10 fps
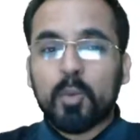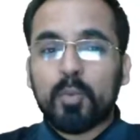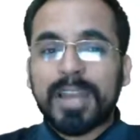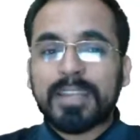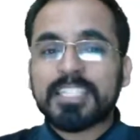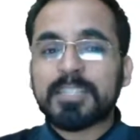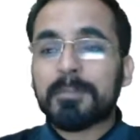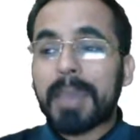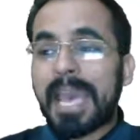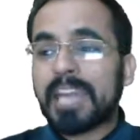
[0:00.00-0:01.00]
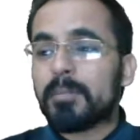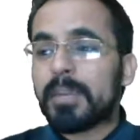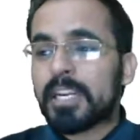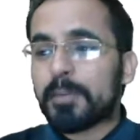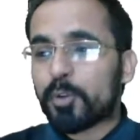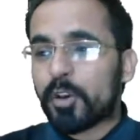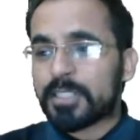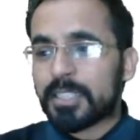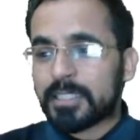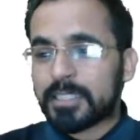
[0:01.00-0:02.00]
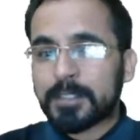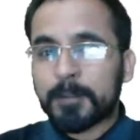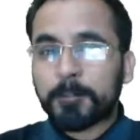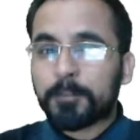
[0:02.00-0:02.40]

One is man-made process.